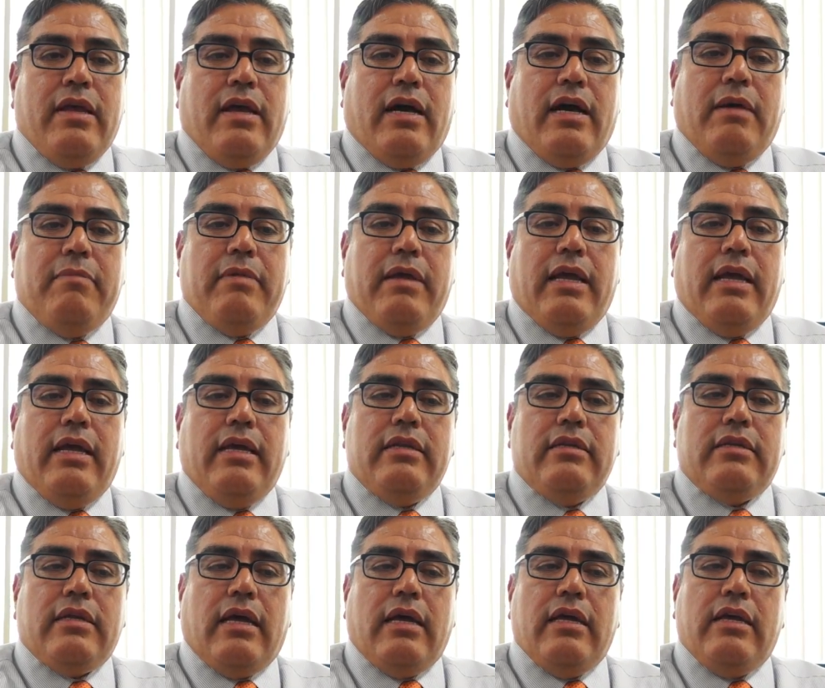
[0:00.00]

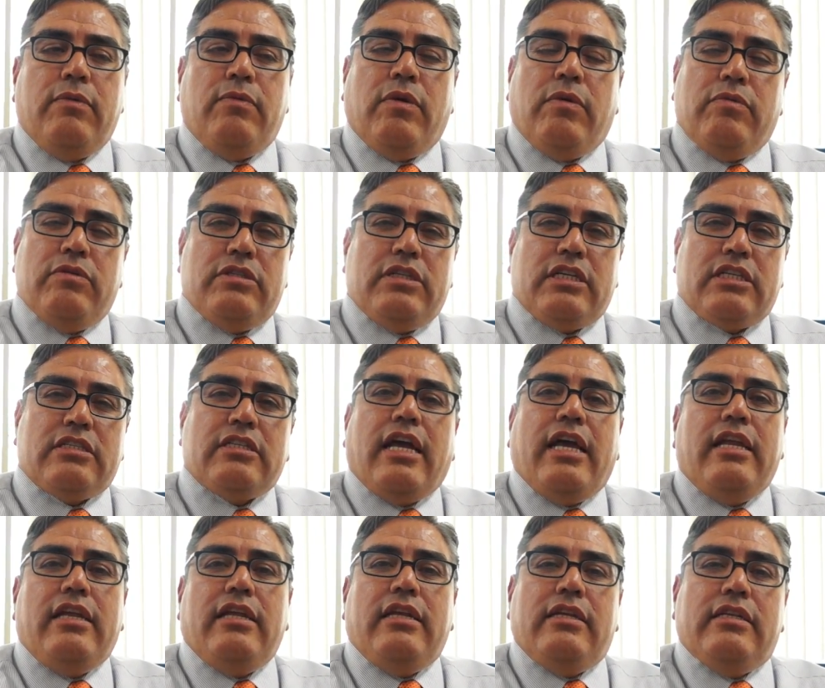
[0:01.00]
And what was
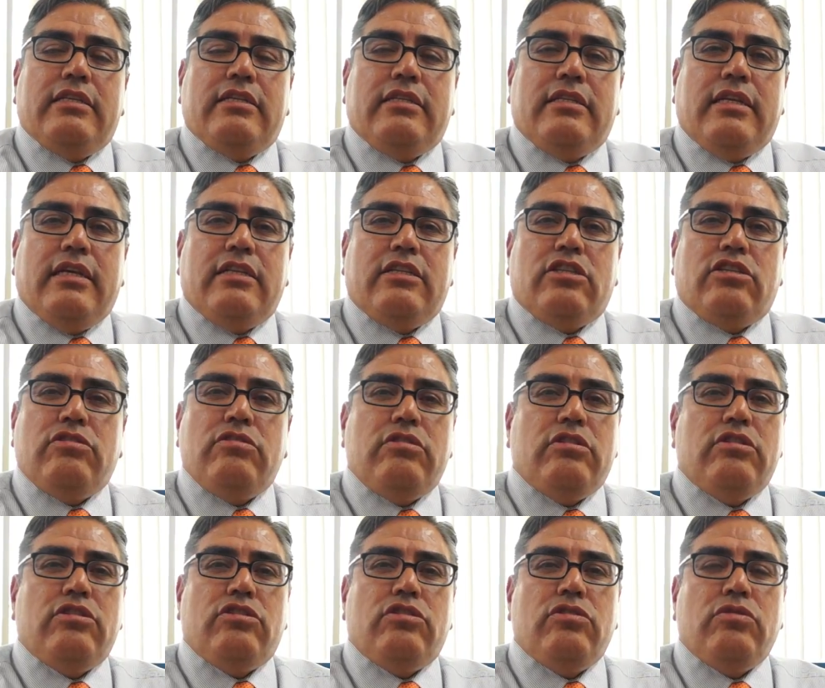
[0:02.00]
exciting is that
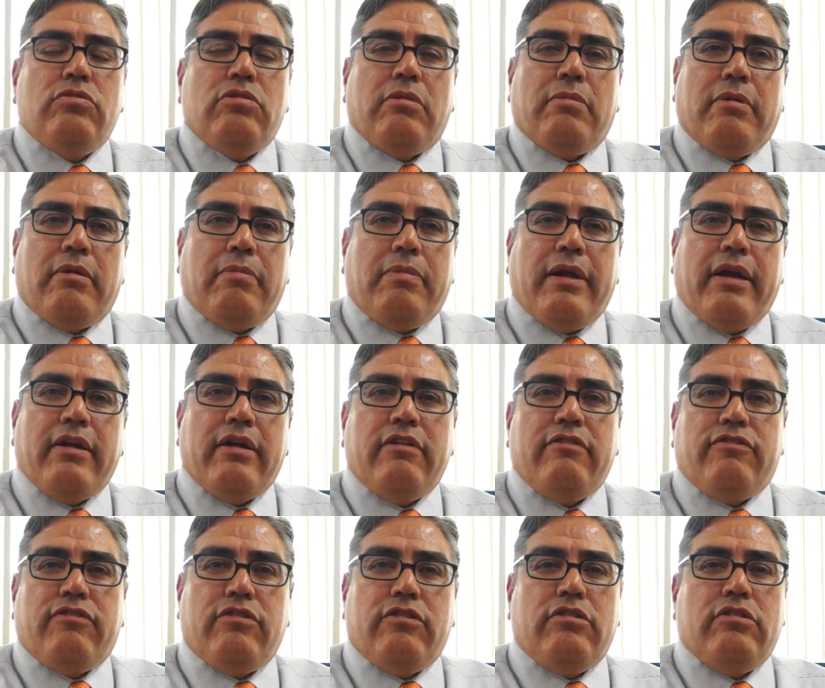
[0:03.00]
students who were
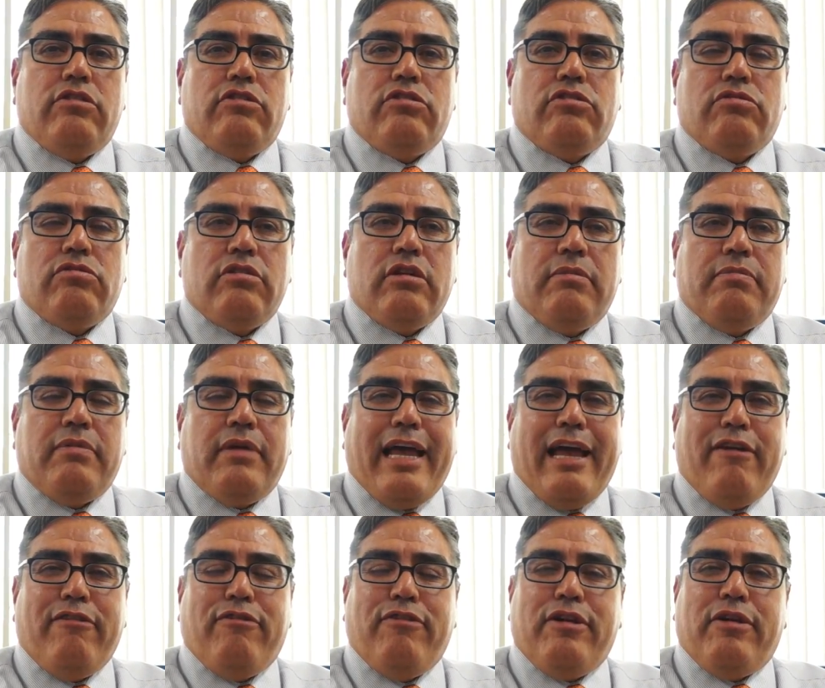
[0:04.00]
preparing for this trip
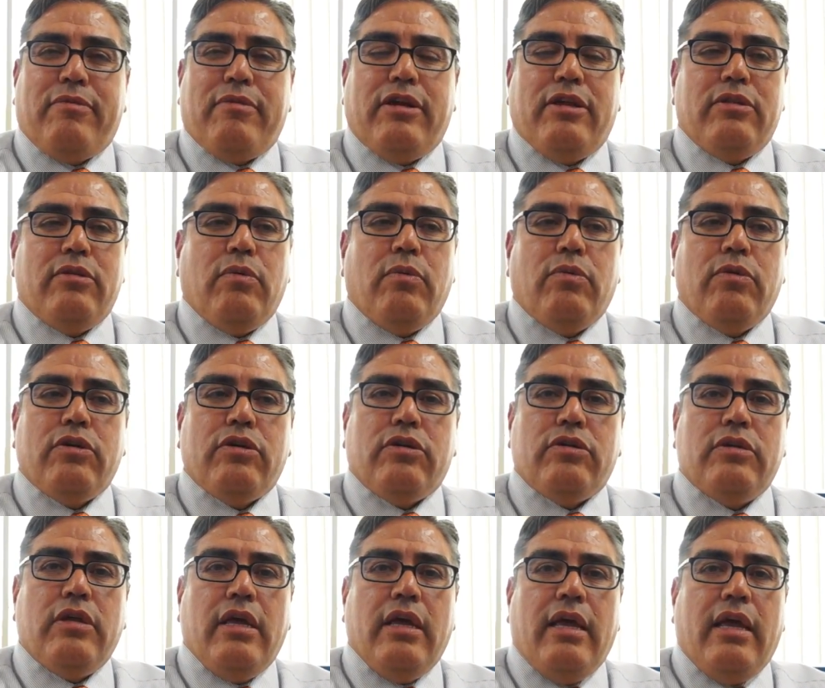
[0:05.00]
halfway around the
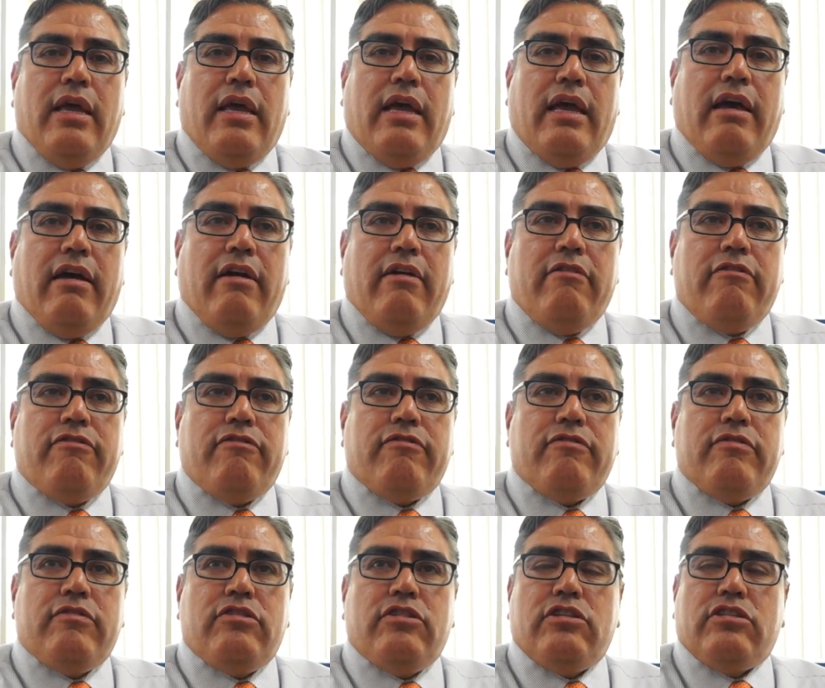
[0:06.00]
world have
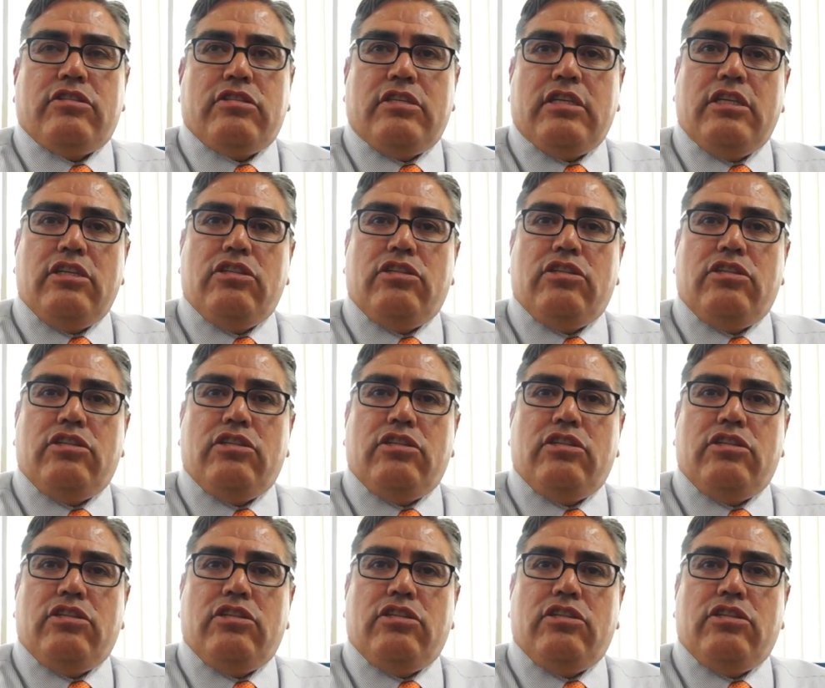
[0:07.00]
just seen